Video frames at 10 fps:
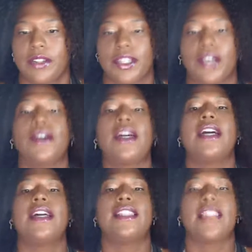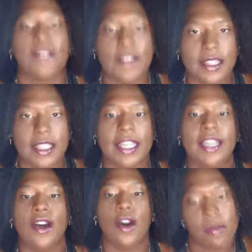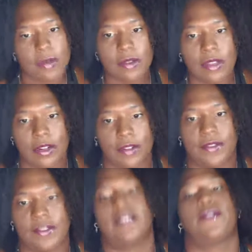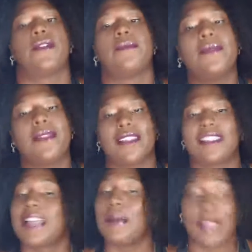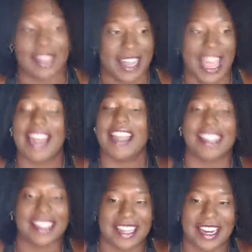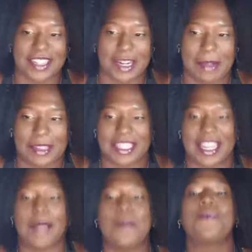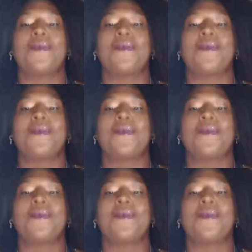So definitely hope you learn from something, anything that I talk about today.